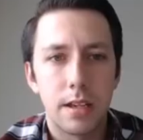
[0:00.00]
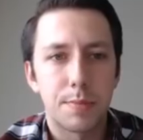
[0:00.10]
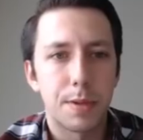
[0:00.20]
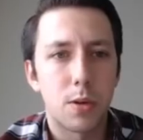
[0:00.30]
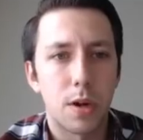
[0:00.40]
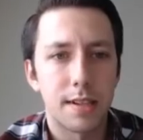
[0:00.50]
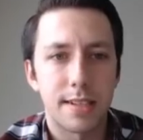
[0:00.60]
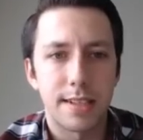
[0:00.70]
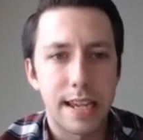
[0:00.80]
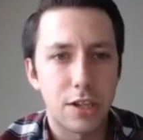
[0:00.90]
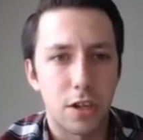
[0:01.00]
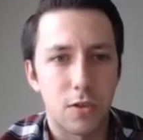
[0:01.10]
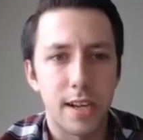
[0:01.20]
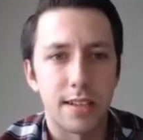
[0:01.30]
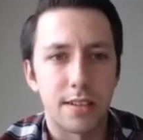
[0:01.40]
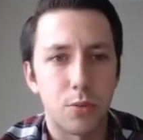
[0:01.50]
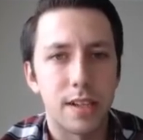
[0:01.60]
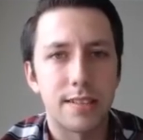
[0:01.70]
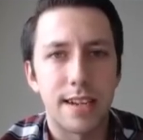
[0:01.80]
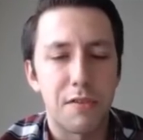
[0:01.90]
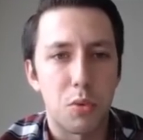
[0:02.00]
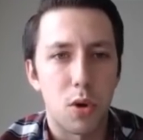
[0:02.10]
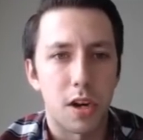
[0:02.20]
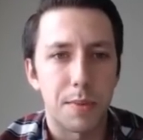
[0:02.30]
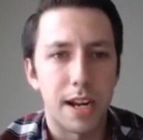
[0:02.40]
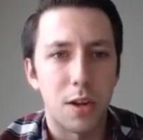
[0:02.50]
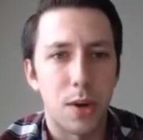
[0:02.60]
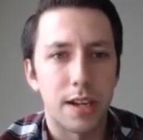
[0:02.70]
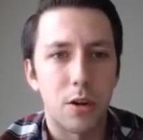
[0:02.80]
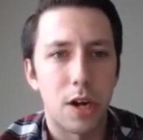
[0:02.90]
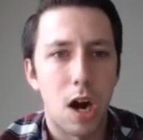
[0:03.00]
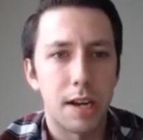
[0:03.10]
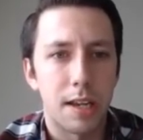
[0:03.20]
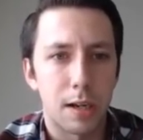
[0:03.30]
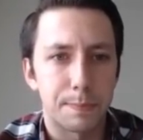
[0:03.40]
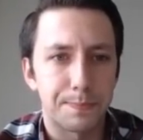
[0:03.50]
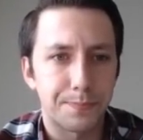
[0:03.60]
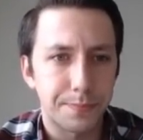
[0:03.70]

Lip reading: It's been going on since ancient Greece. When has it ever worked? But anyway, going on here.